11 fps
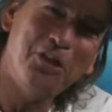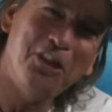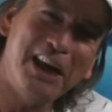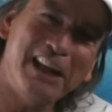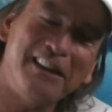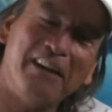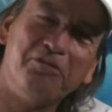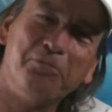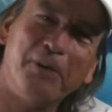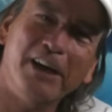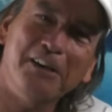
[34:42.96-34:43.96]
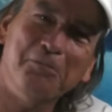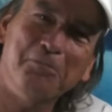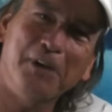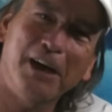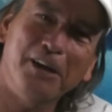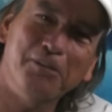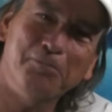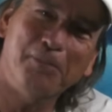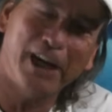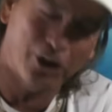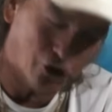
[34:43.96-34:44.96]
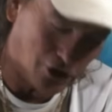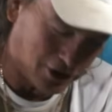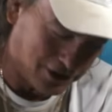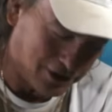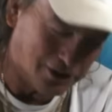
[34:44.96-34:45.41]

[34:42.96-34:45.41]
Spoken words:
It left my hook